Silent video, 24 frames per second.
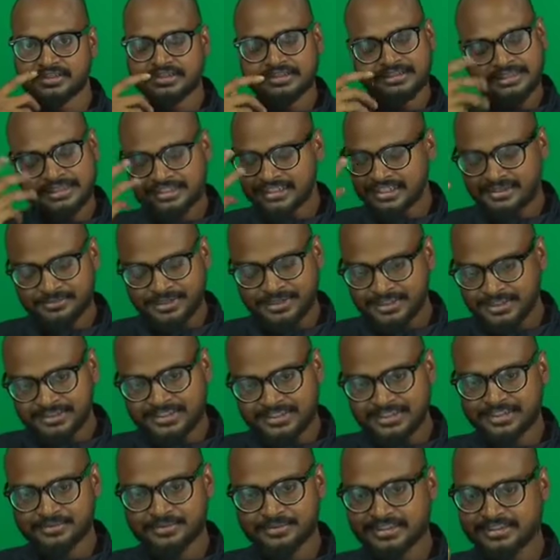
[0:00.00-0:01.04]
that can be the
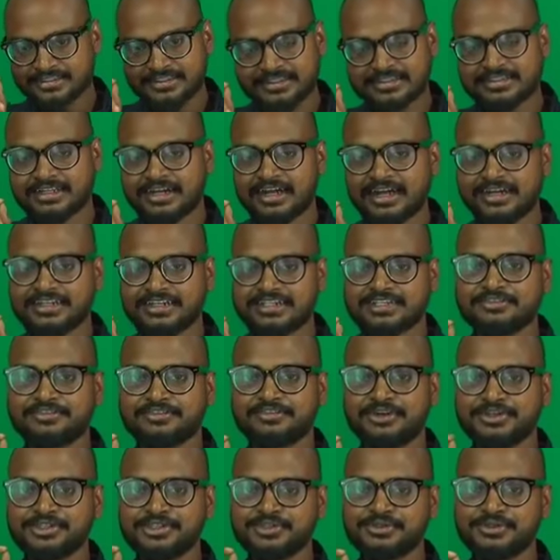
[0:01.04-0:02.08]
thing but that's the hardest way
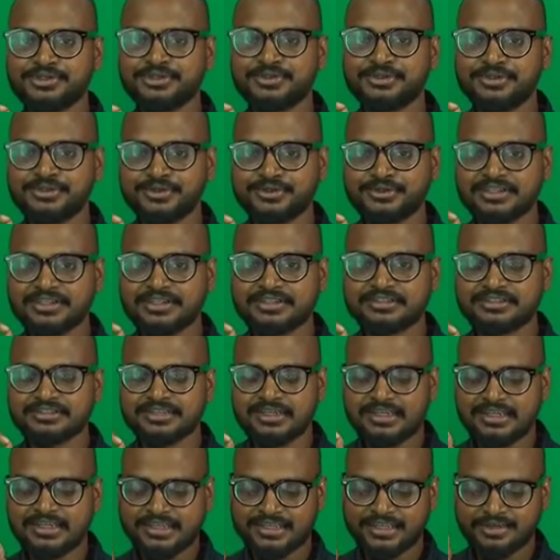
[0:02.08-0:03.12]
what should you do is
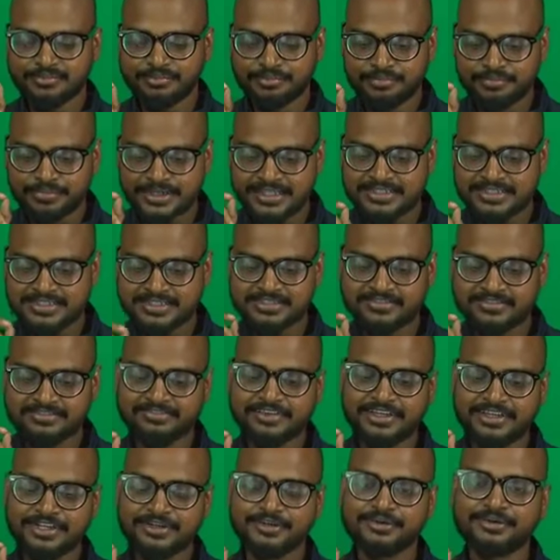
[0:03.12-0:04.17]
the best
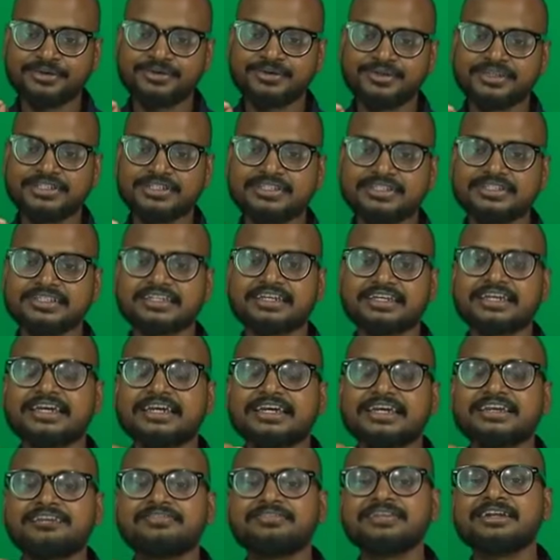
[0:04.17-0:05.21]
way to do is
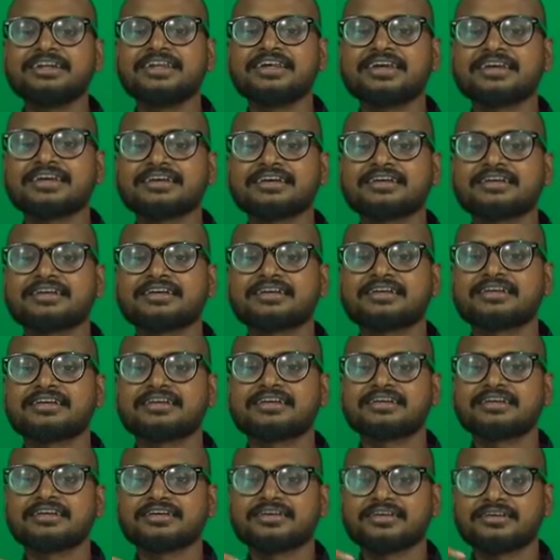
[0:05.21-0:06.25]
every day
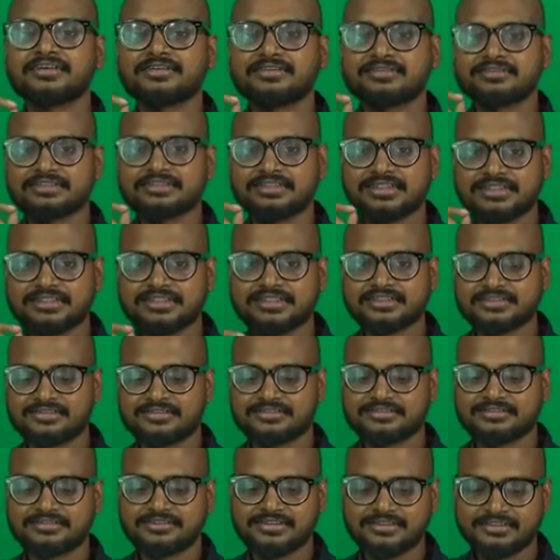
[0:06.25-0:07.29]
just
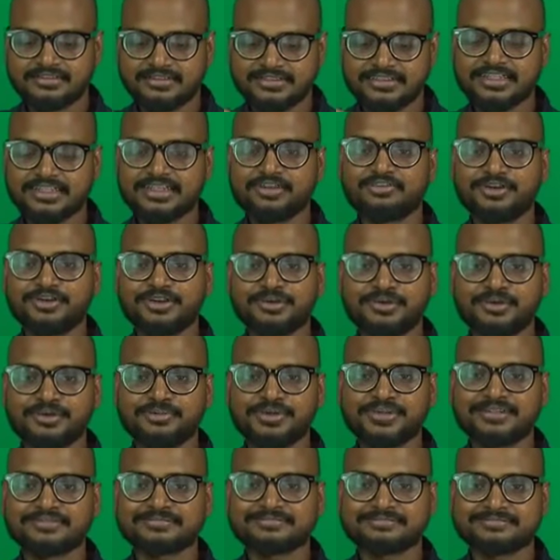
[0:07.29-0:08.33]
save 1 rupee